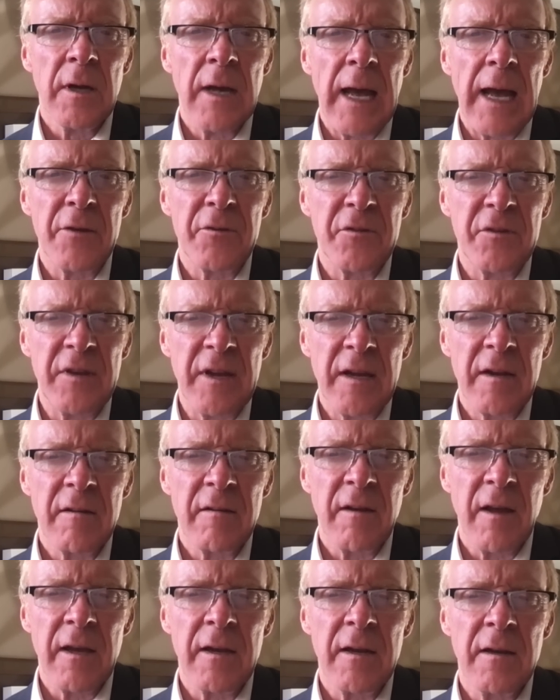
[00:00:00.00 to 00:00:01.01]
has
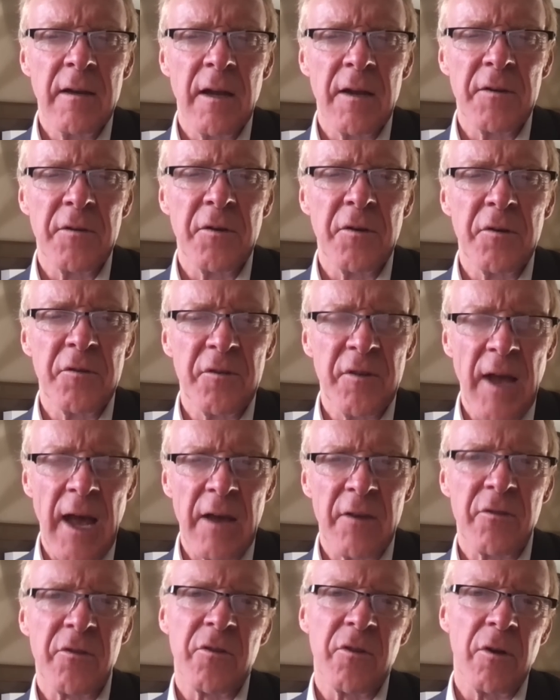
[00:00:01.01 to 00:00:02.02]
dictated a
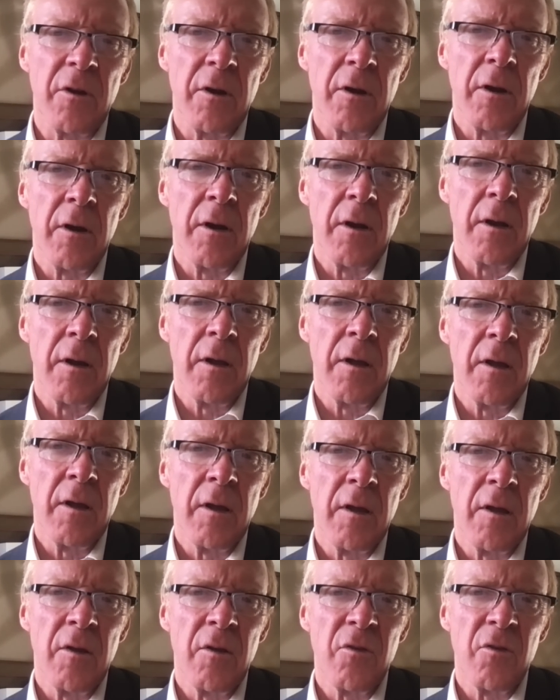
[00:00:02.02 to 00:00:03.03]
disaster
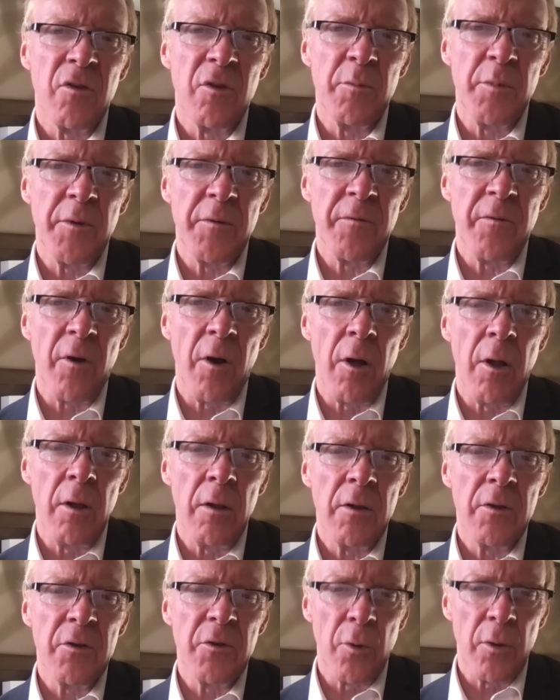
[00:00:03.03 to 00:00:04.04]
to
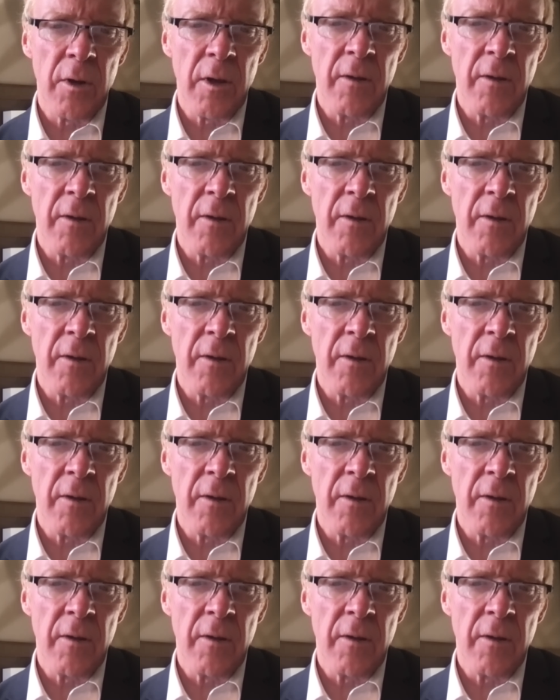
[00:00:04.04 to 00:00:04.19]
befall your